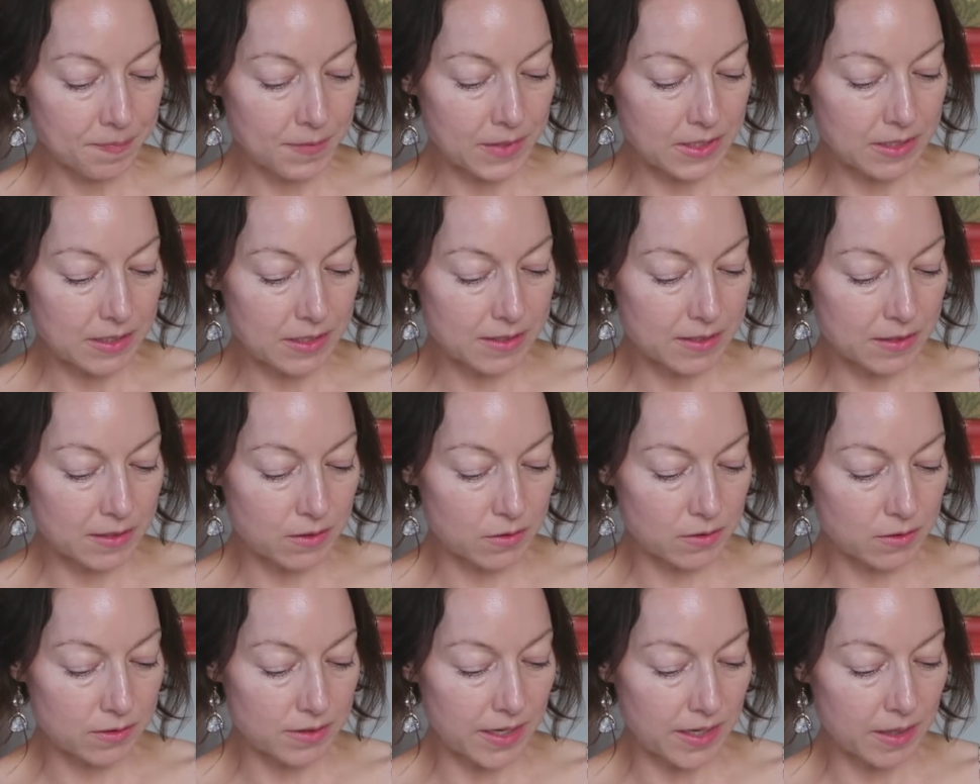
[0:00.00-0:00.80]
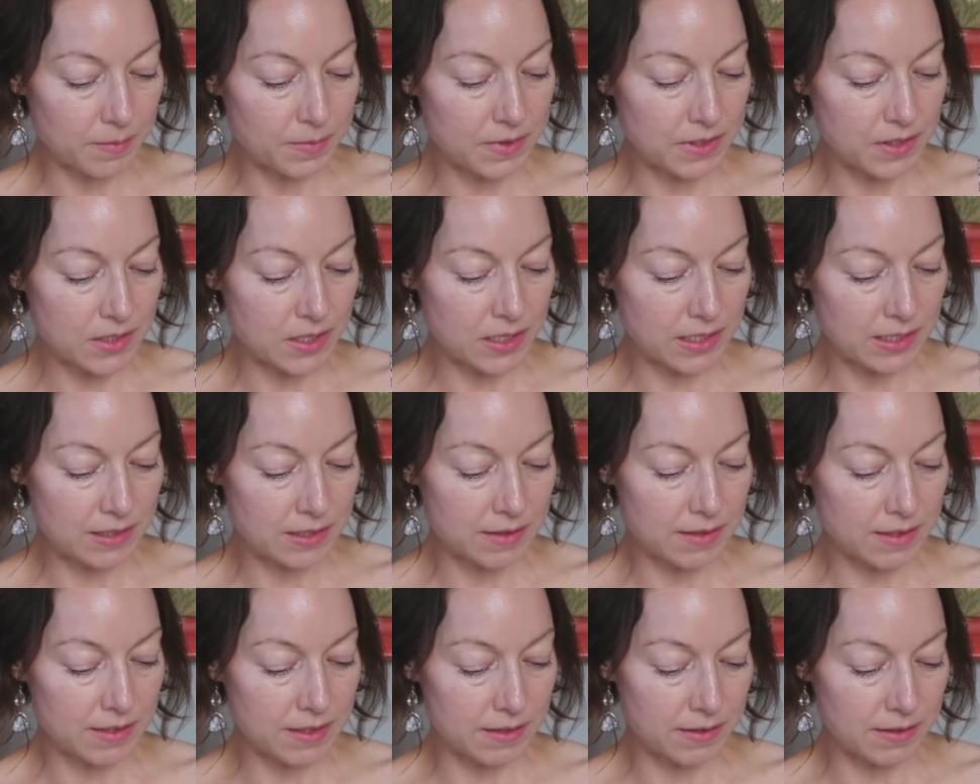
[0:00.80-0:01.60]
medicinal
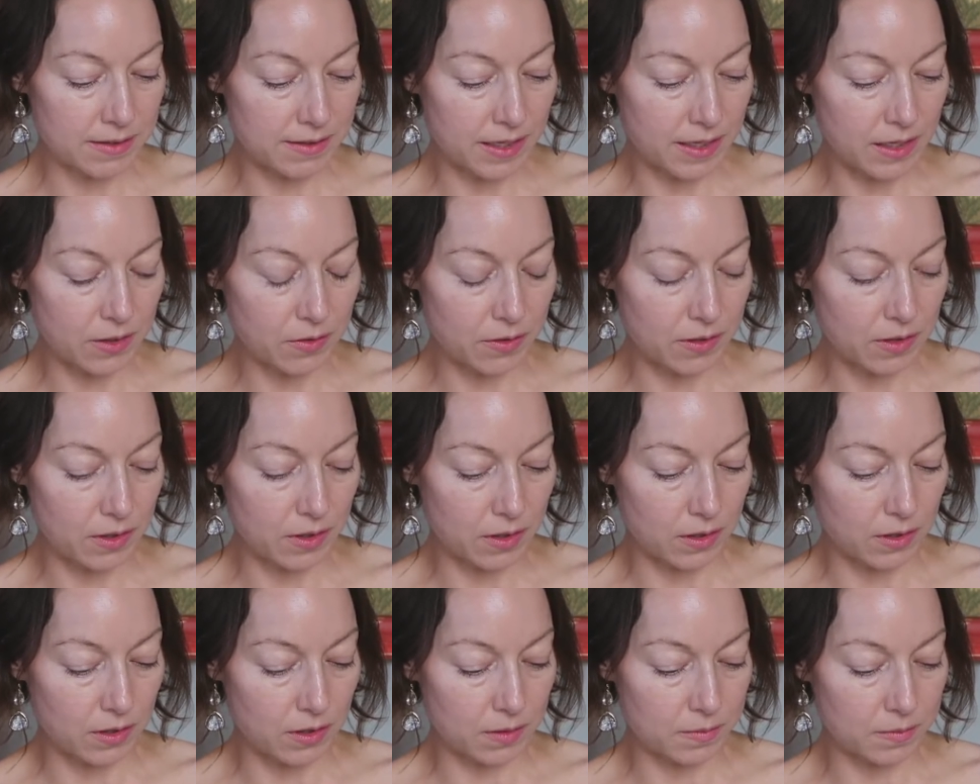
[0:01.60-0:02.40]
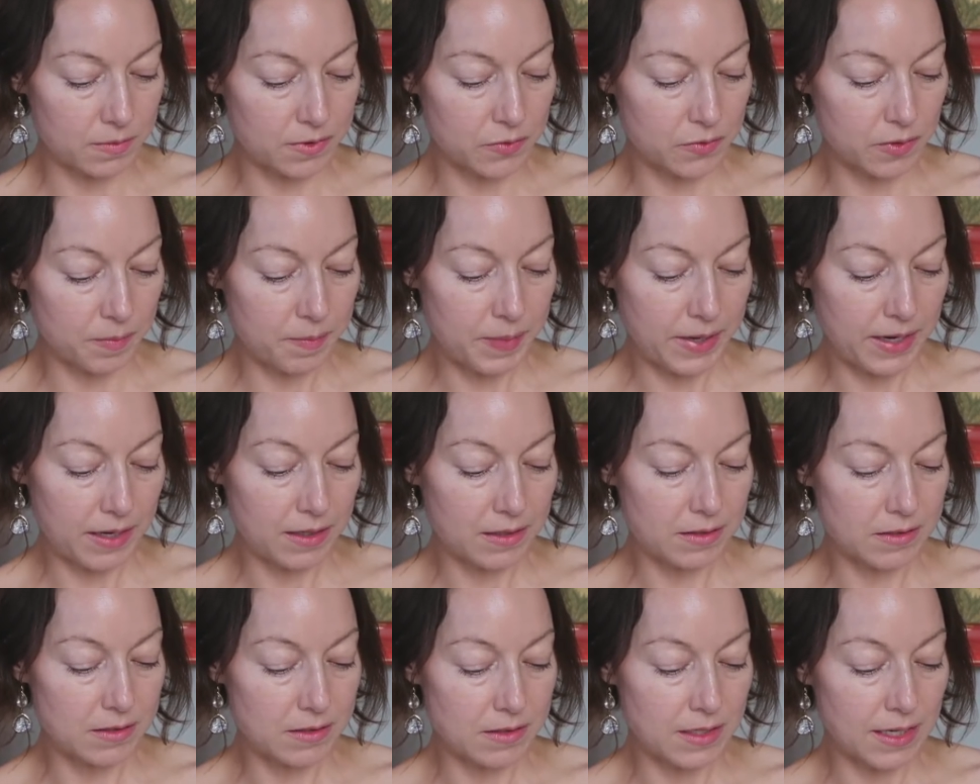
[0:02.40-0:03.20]
adaptogens, and sacred herbs.
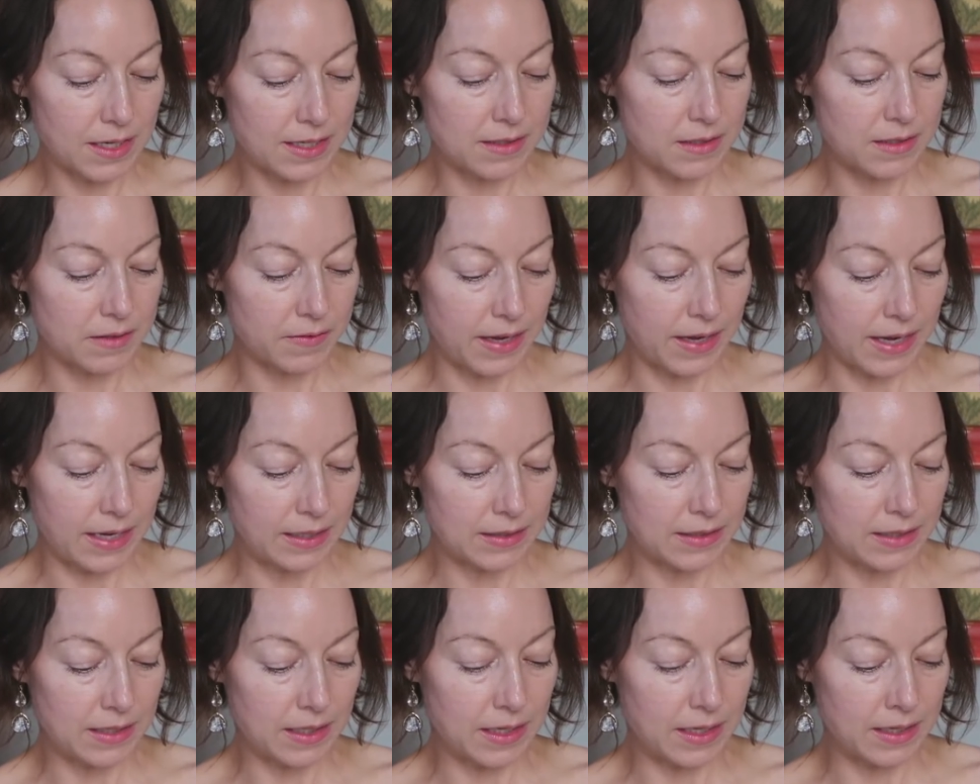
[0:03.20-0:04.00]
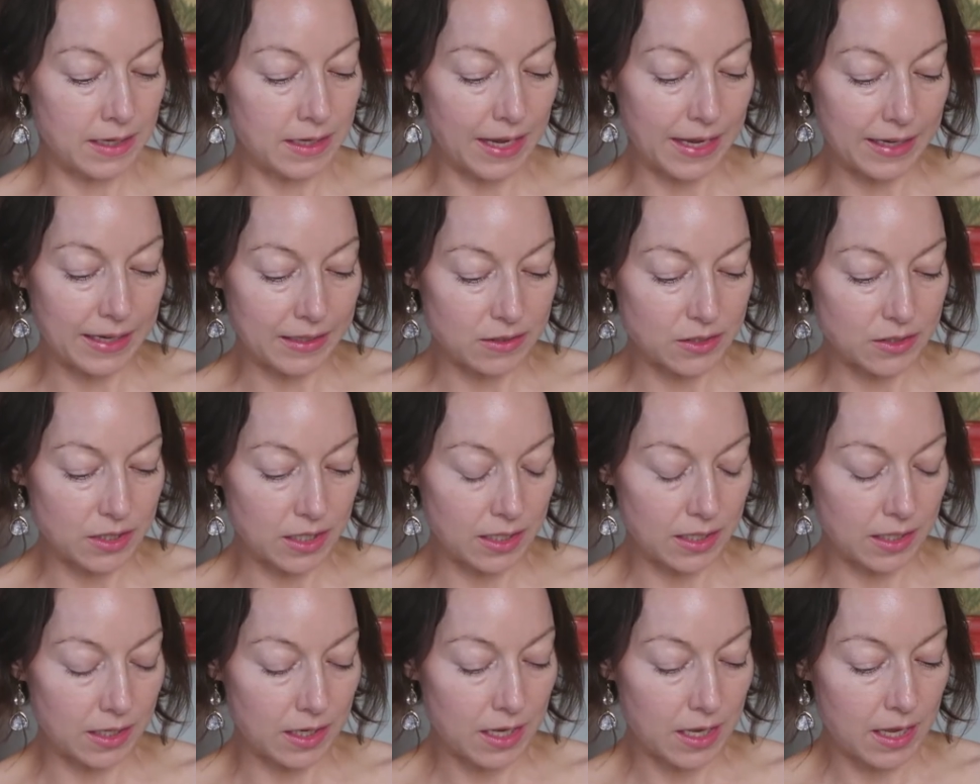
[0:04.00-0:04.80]
Repairs signs of acne and
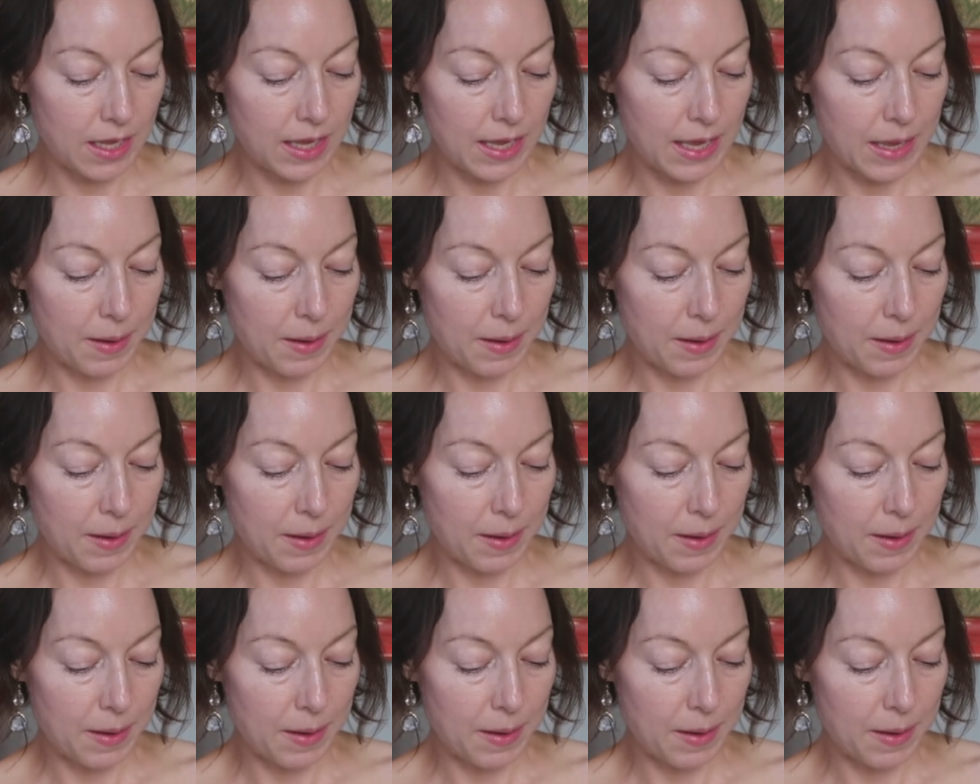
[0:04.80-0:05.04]
aging.